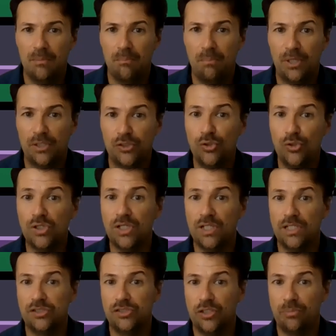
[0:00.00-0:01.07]
but you could
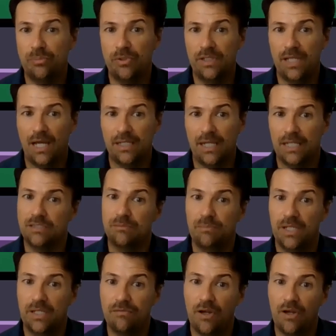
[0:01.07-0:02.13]
interpret that as
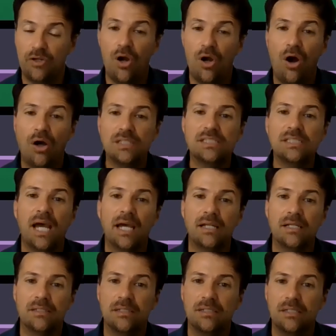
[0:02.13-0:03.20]
being very
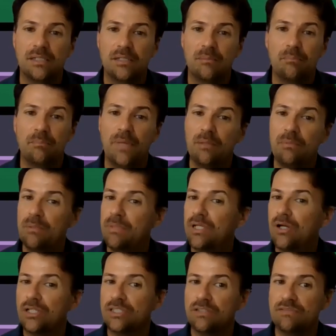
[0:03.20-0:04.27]
hostile, maybe
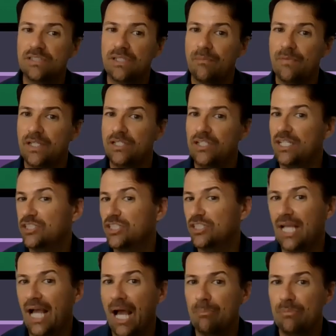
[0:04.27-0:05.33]
because of something that just
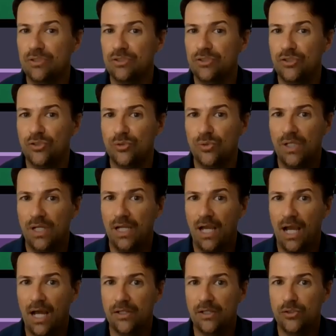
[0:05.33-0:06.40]
happened to you
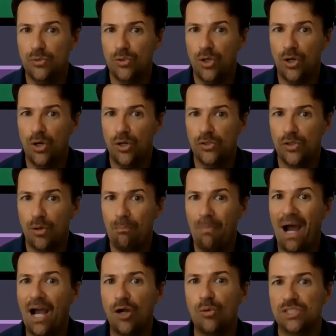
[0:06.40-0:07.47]
and your
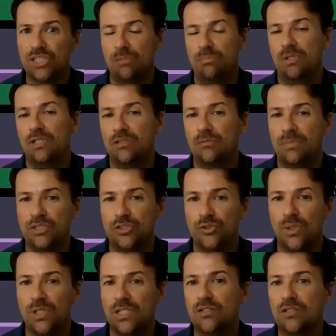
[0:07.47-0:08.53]
back was up a little bit, you
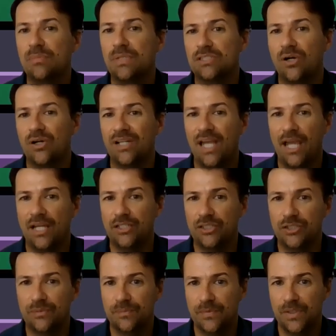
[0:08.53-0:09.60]
were a little bit on edge.
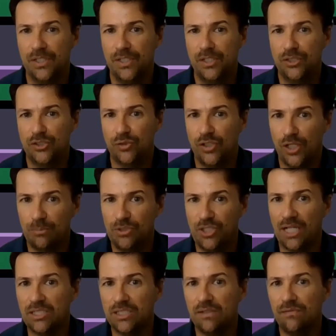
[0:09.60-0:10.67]
So the
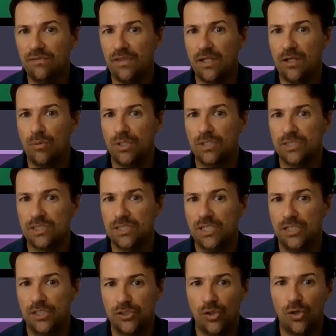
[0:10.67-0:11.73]
objective thing was
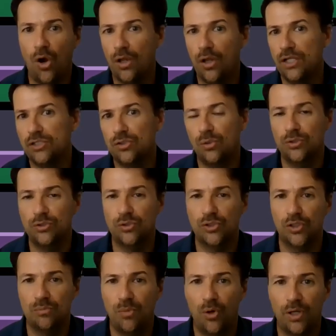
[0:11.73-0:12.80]
your colleague told you
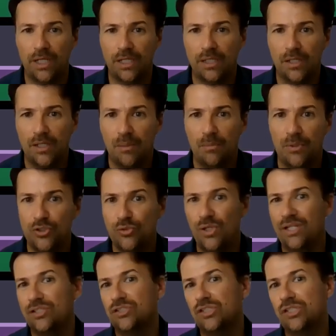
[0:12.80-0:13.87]
good morning, but you
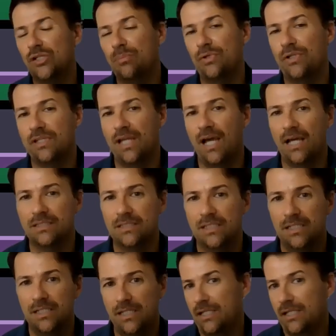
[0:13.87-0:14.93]
interpret that
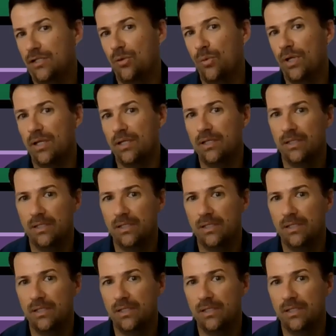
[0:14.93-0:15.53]
in a way